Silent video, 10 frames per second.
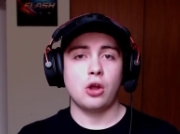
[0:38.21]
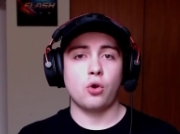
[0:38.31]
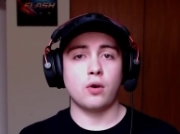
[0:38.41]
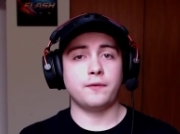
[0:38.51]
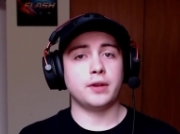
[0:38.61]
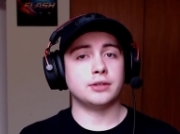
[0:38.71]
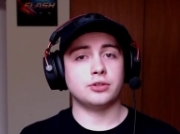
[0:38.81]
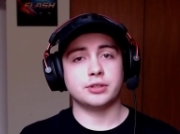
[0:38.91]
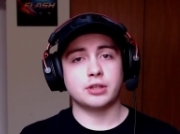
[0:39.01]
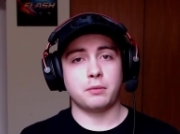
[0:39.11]
or if you guys are
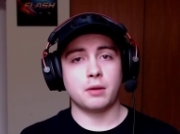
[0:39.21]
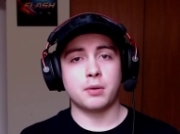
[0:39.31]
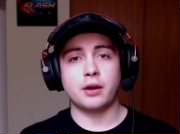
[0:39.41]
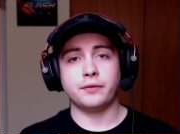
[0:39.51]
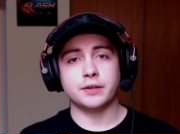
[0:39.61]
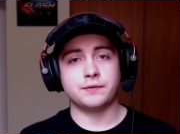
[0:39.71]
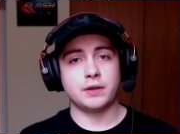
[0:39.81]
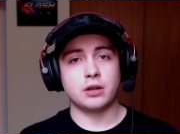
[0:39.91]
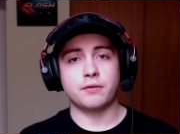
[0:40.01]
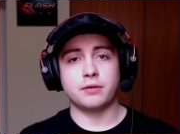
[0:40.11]
just stumbling upon this
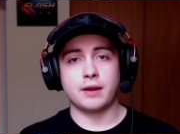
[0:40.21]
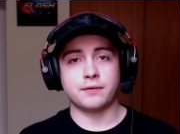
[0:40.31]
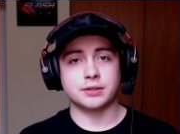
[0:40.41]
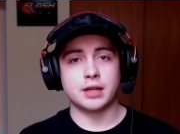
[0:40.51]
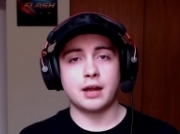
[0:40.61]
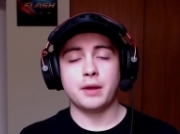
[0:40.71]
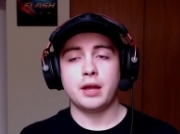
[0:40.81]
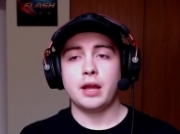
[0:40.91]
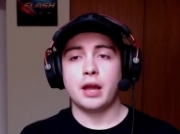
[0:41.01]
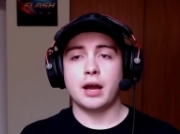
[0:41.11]
video for the very first time,
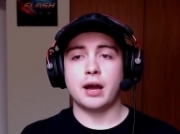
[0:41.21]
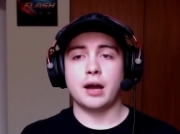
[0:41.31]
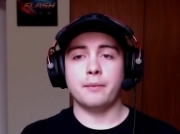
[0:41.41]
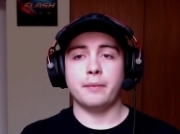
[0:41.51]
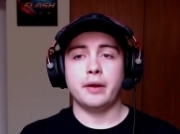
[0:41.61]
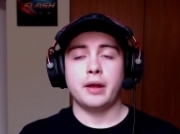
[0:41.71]
um,